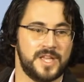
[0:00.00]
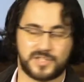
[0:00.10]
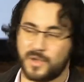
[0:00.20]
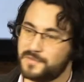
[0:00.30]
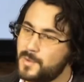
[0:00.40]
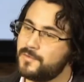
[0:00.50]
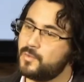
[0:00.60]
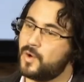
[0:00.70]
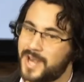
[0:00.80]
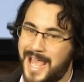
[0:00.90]
So if you
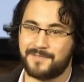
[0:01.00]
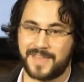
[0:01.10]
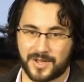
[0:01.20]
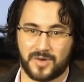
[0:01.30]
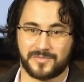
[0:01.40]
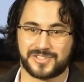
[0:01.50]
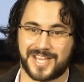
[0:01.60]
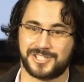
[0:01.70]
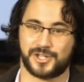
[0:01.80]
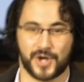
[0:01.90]
ever want to have that
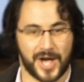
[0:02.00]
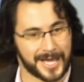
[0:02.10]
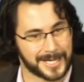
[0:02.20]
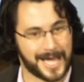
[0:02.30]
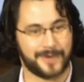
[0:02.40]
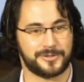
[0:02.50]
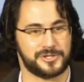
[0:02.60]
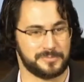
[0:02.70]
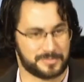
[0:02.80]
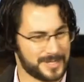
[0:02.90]
conversation, I
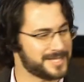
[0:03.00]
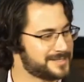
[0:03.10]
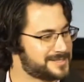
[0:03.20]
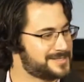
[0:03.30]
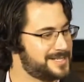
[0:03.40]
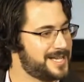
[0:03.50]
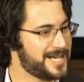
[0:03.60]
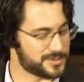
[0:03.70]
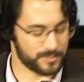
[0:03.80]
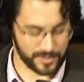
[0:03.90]
encourage you, please.
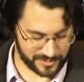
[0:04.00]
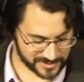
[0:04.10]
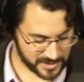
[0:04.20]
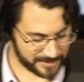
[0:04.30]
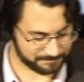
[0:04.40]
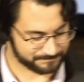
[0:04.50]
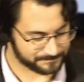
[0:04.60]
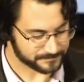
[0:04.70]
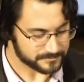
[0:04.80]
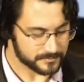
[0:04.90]
It's worth your time.
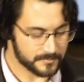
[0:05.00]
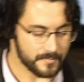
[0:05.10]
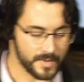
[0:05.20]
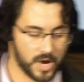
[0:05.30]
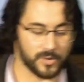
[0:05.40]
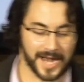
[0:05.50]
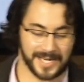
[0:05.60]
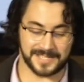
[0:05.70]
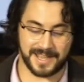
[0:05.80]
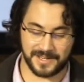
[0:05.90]
All
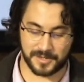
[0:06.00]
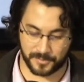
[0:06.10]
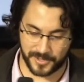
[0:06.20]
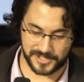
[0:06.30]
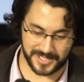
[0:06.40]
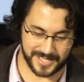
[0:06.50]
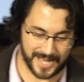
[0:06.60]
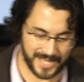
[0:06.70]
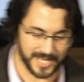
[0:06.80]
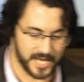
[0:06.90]
right, let's get into the preaching
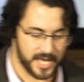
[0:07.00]
today.